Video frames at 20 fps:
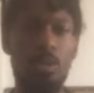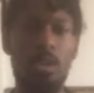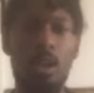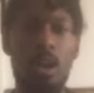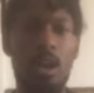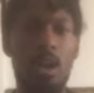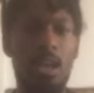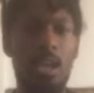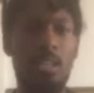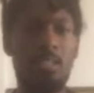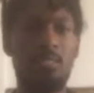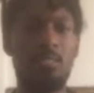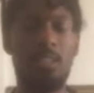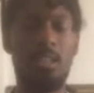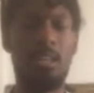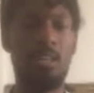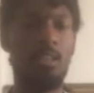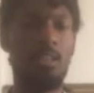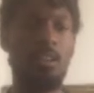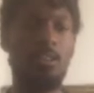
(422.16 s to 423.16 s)
we are
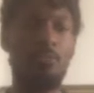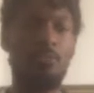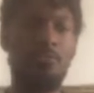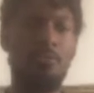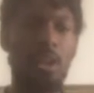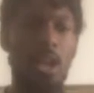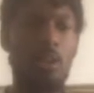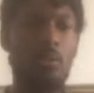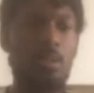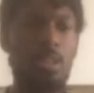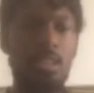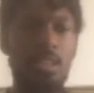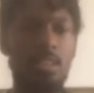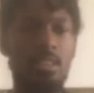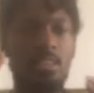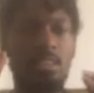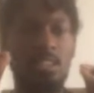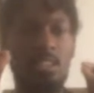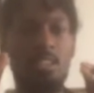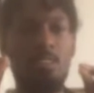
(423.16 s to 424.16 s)
at a
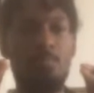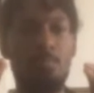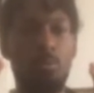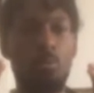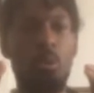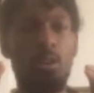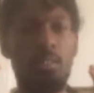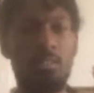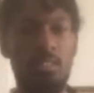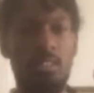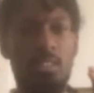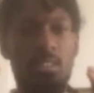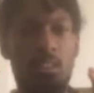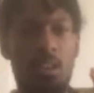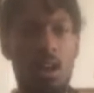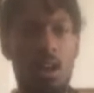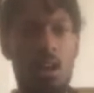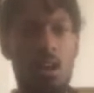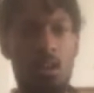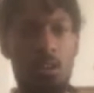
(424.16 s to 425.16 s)
very key point
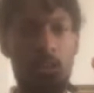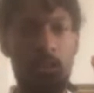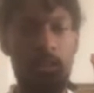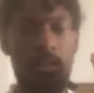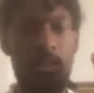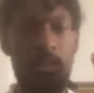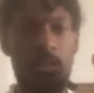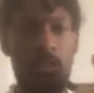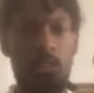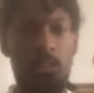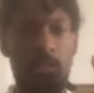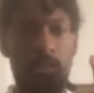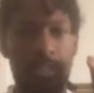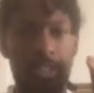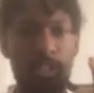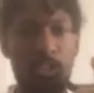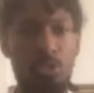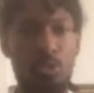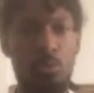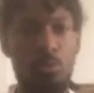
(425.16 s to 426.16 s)
in our
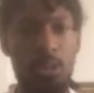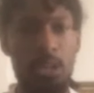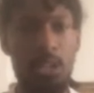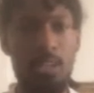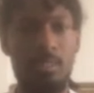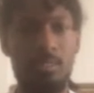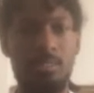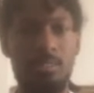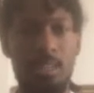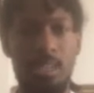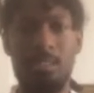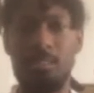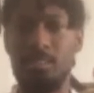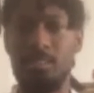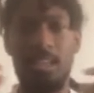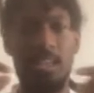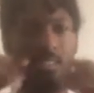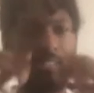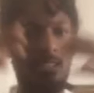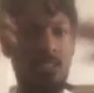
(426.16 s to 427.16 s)
history as
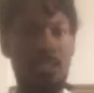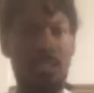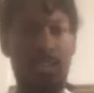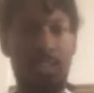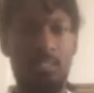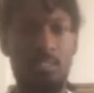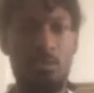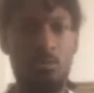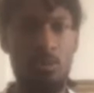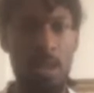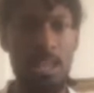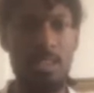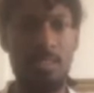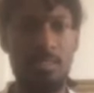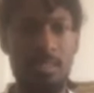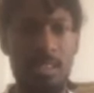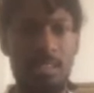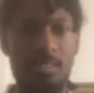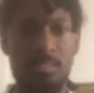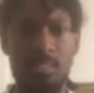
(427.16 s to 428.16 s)
a
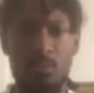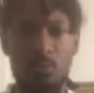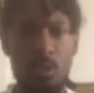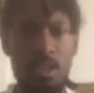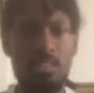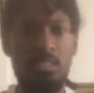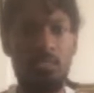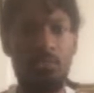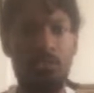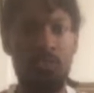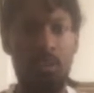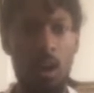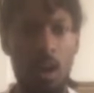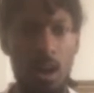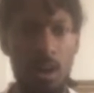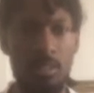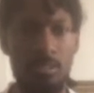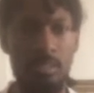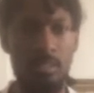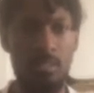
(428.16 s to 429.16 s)
race of
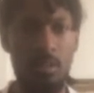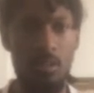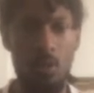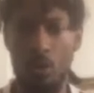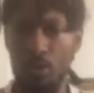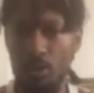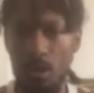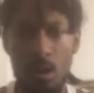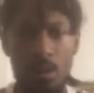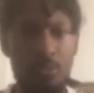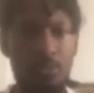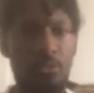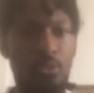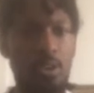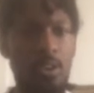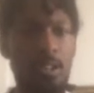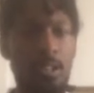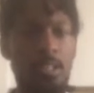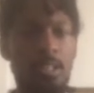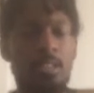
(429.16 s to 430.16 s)
gods on
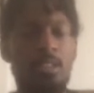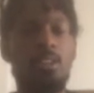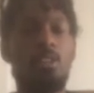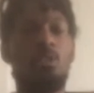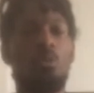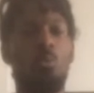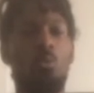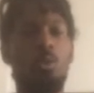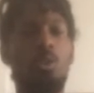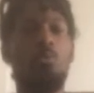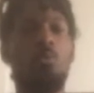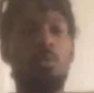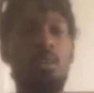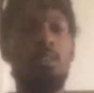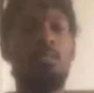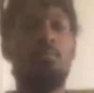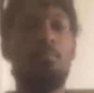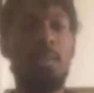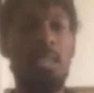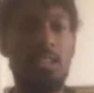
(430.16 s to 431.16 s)
earth. We
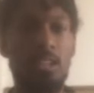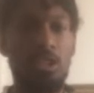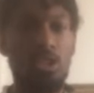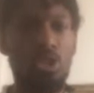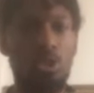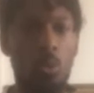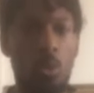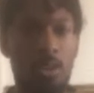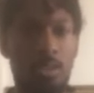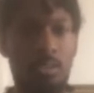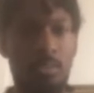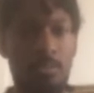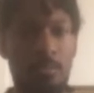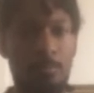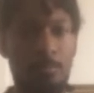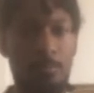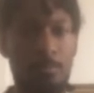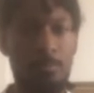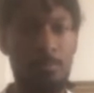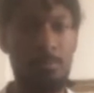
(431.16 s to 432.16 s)
will make a
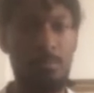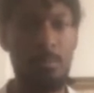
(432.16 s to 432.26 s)
choice.